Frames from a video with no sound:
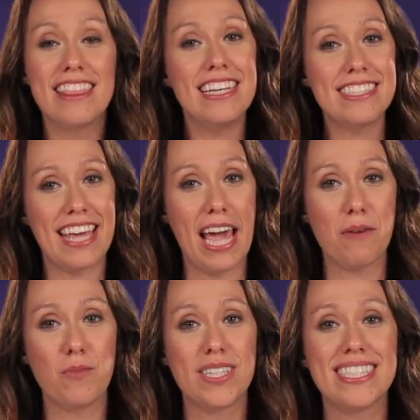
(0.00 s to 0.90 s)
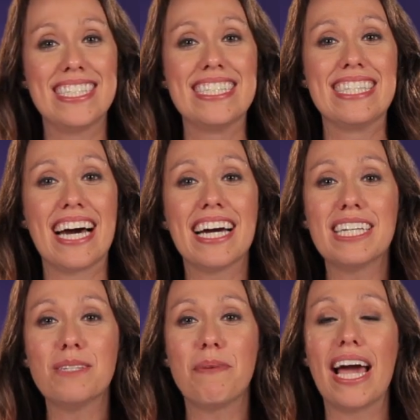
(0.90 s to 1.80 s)
This game was
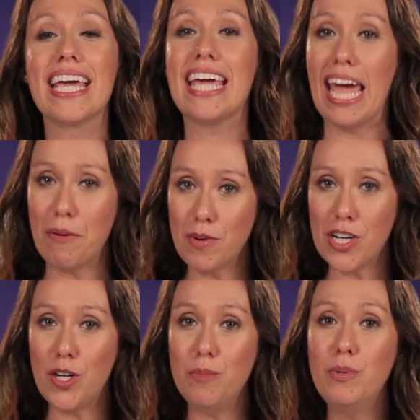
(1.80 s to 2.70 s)
designed by Gabriel